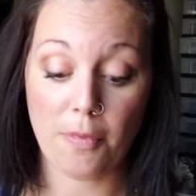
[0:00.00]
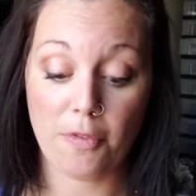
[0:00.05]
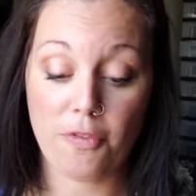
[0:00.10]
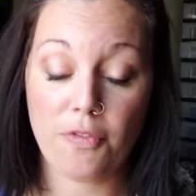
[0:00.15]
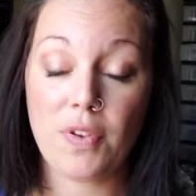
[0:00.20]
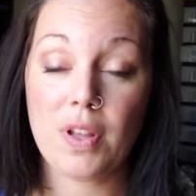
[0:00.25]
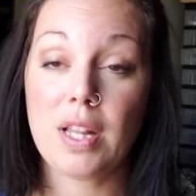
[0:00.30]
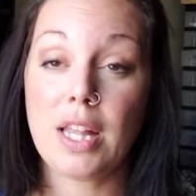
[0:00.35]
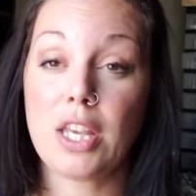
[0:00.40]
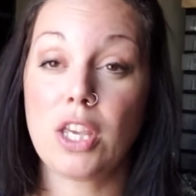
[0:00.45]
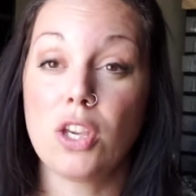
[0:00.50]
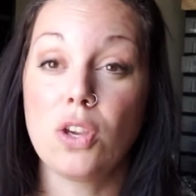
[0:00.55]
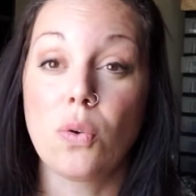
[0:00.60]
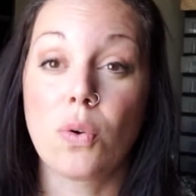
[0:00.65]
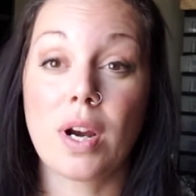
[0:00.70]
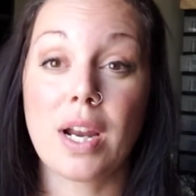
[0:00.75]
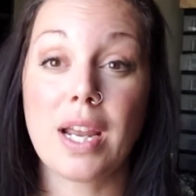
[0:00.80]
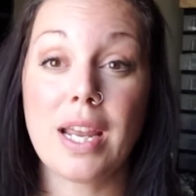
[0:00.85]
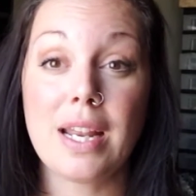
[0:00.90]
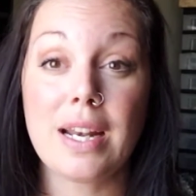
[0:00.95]
feel like
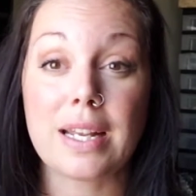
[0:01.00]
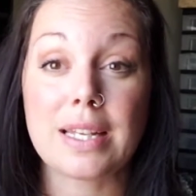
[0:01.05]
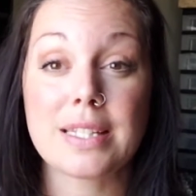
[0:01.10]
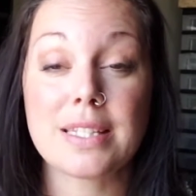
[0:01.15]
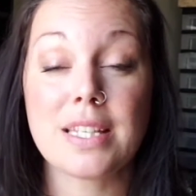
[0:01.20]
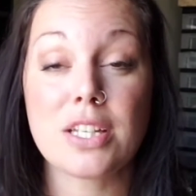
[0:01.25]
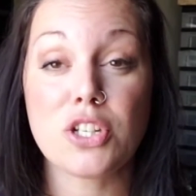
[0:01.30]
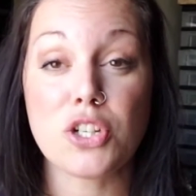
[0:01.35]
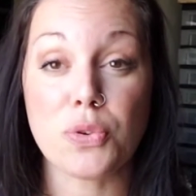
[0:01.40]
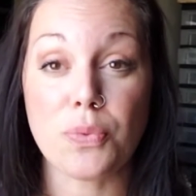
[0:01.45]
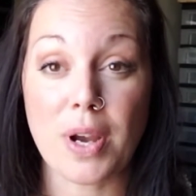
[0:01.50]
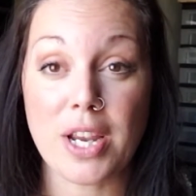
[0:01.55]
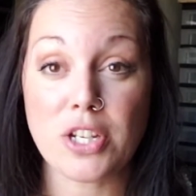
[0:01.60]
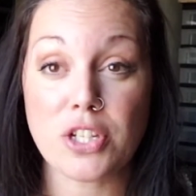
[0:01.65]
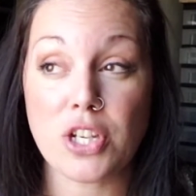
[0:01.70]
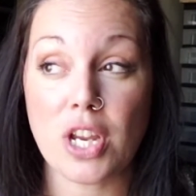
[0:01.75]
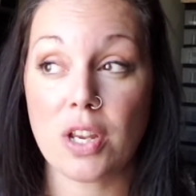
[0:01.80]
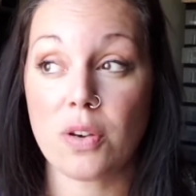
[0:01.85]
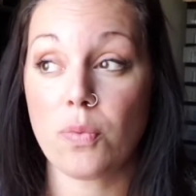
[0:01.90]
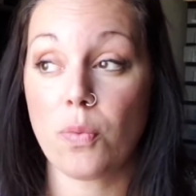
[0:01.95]
you're in a
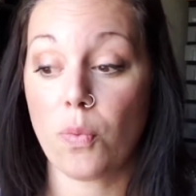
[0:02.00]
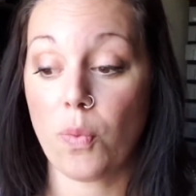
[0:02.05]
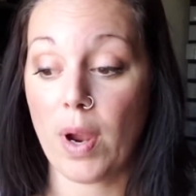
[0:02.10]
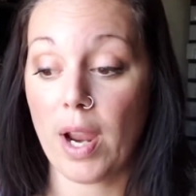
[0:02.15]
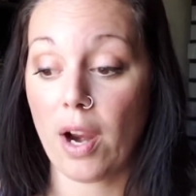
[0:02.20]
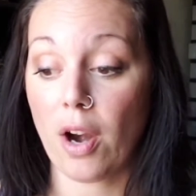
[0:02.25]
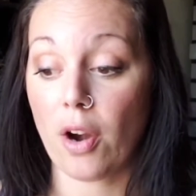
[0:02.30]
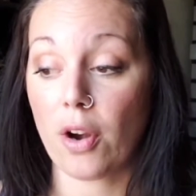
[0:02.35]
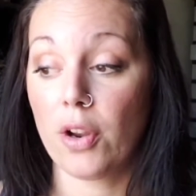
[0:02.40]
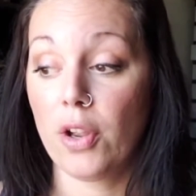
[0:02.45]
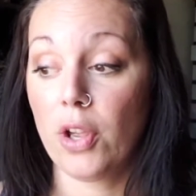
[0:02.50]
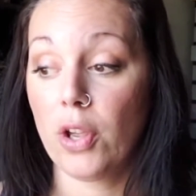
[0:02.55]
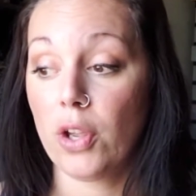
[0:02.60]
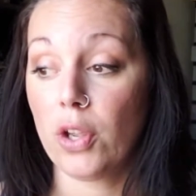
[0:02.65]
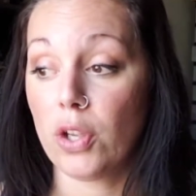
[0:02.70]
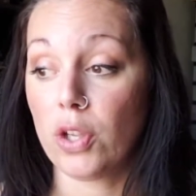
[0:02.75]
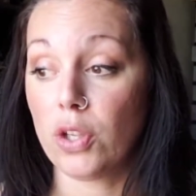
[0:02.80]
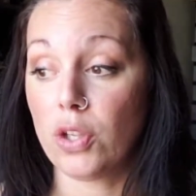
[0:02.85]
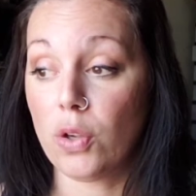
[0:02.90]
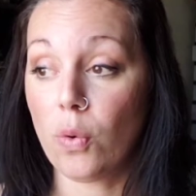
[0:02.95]
situation where
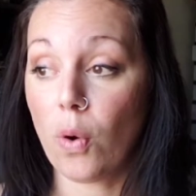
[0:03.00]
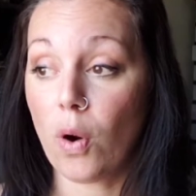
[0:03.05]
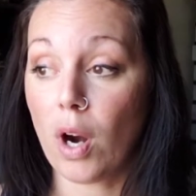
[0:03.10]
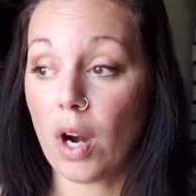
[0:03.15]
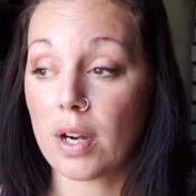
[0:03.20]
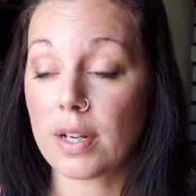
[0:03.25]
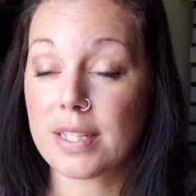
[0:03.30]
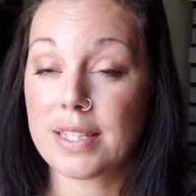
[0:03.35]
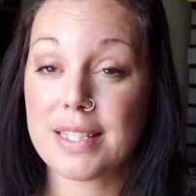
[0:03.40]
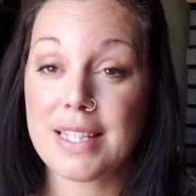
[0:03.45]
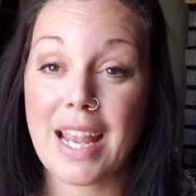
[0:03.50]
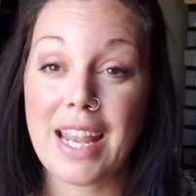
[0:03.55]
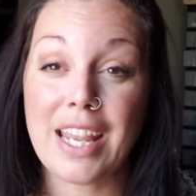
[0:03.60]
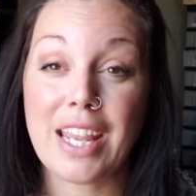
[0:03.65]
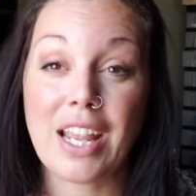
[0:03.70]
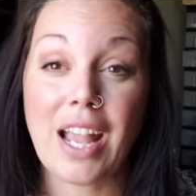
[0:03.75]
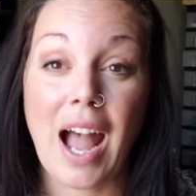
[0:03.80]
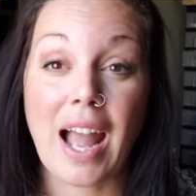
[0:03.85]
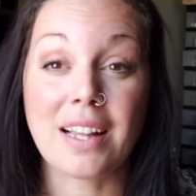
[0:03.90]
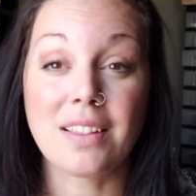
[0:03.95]
you're
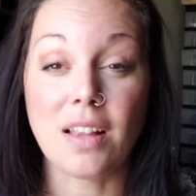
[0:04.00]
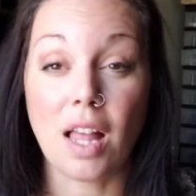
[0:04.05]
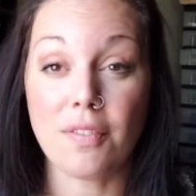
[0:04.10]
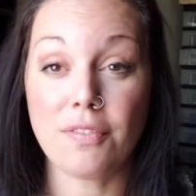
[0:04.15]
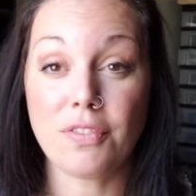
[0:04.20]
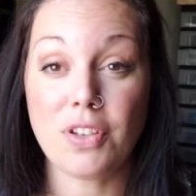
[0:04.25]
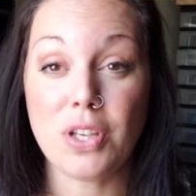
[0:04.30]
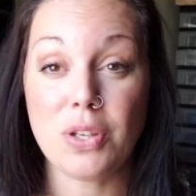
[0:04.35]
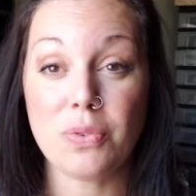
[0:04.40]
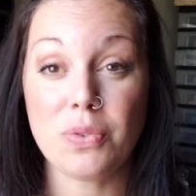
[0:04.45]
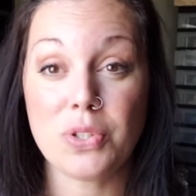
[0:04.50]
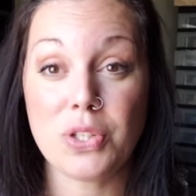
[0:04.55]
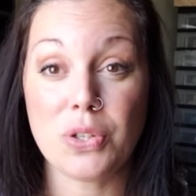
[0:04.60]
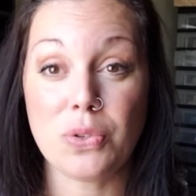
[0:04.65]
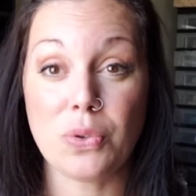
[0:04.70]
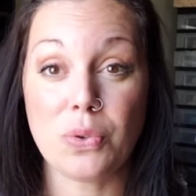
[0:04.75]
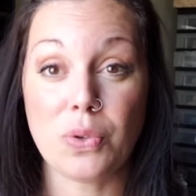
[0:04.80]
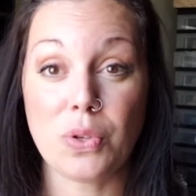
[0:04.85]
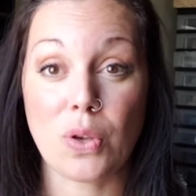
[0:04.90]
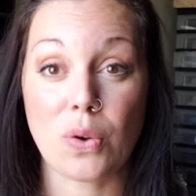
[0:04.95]
saying I love you to
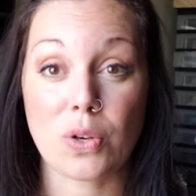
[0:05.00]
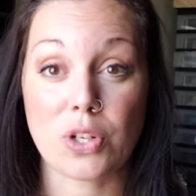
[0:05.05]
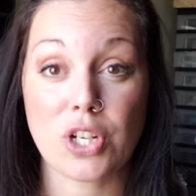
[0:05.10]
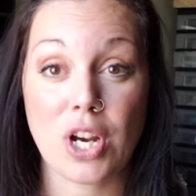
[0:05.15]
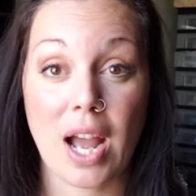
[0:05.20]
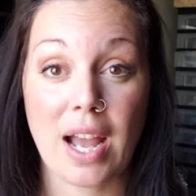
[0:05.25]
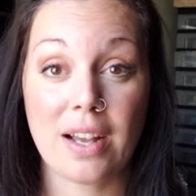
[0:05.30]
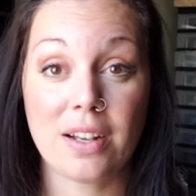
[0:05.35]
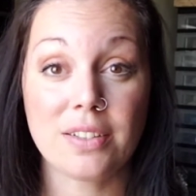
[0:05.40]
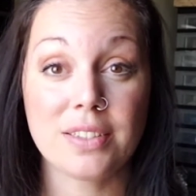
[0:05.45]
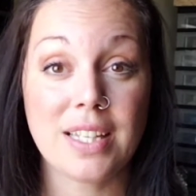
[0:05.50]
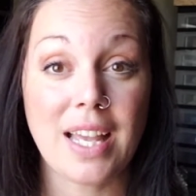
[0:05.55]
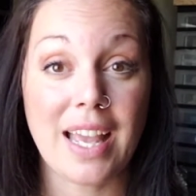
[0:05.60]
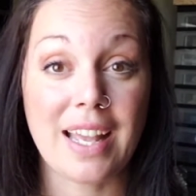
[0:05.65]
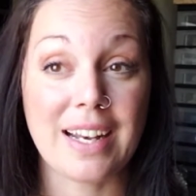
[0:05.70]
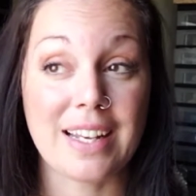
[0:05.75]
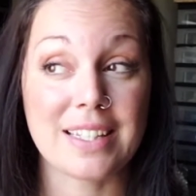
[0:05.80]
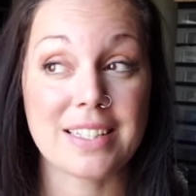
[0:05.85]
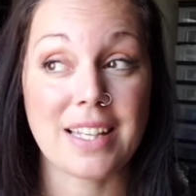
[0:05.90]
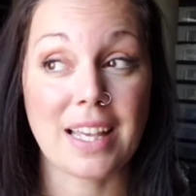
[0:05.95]
your child
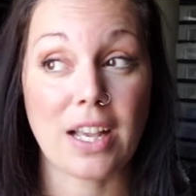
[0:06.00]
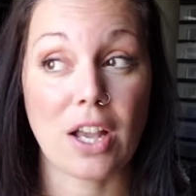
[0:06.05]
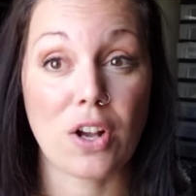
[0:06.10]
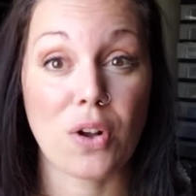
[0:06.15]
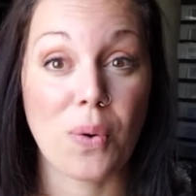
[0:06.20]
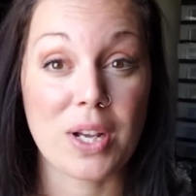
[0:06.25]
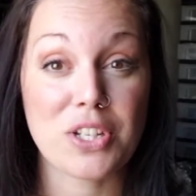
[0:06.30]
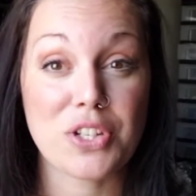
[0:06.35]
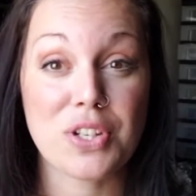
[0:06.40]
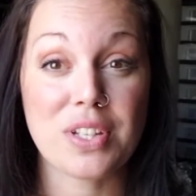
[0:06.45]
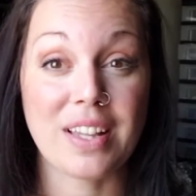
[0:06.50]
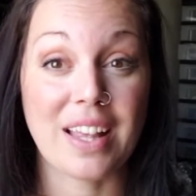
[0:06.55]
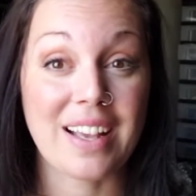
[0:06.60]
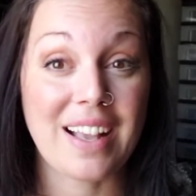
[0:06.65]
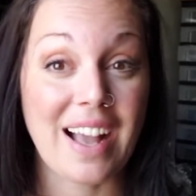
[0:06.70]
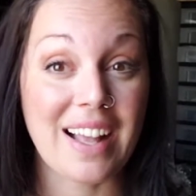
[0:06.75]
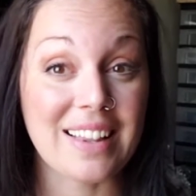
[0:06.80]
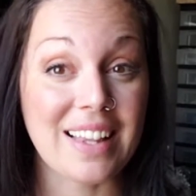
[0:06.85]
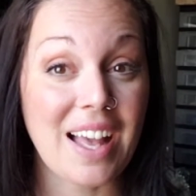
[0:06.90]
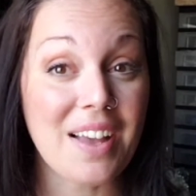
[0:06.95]
and it's like a question like
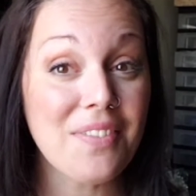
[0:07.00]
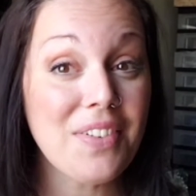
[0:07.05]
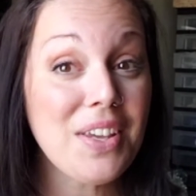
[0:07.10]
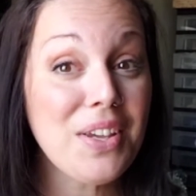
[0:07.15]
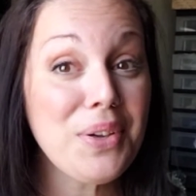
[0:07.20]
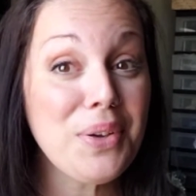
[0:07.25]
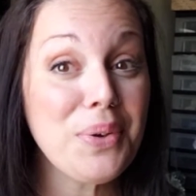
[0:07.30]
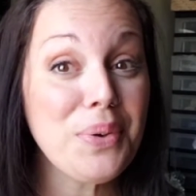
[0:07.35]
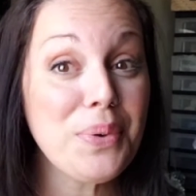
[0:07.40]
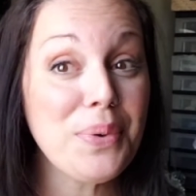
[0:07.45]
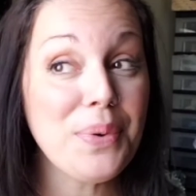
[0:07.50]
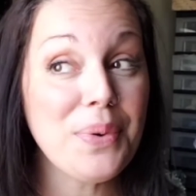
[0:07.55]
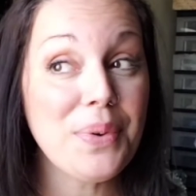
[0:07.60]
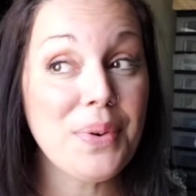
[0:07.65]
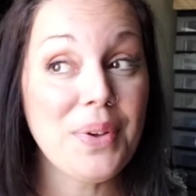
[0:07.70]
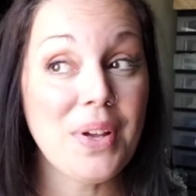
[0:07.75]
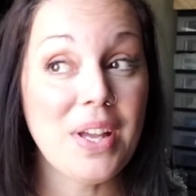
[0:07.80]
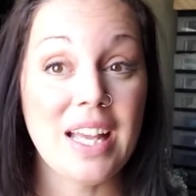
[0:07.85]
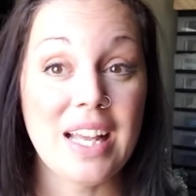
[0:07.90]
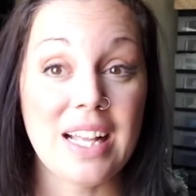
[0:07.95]
I love you,
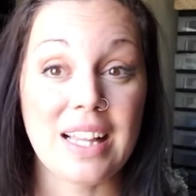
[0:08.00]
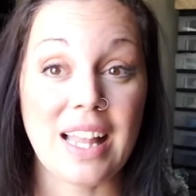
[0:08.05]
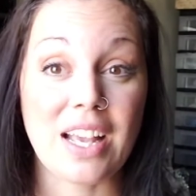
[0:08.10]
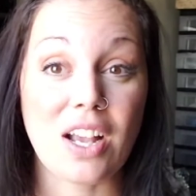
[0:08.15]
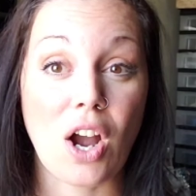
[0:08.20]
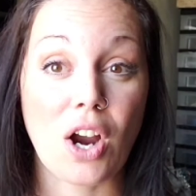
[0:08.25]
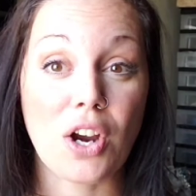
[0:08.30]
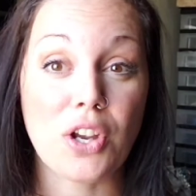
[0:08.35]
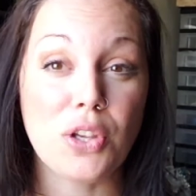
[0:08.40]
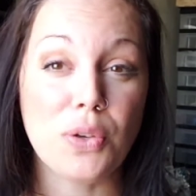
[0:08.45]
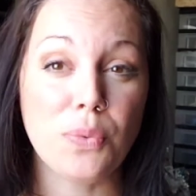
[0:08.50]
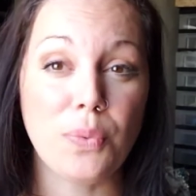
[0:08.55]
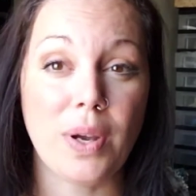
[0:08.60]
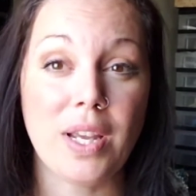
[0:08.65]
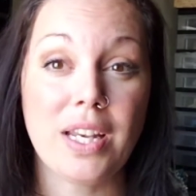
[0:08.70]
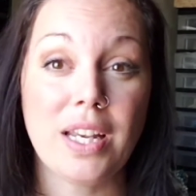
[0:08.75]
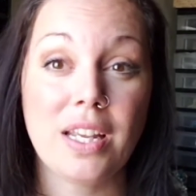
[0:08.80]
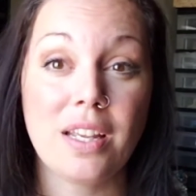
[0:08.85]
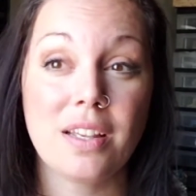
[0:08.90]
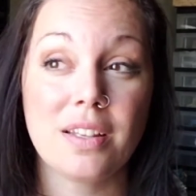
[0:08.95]
like, are you
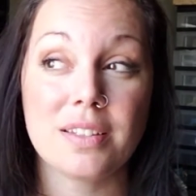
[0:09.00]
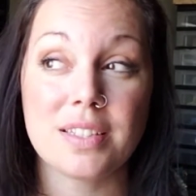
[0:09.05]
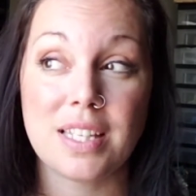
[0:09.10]
waiting?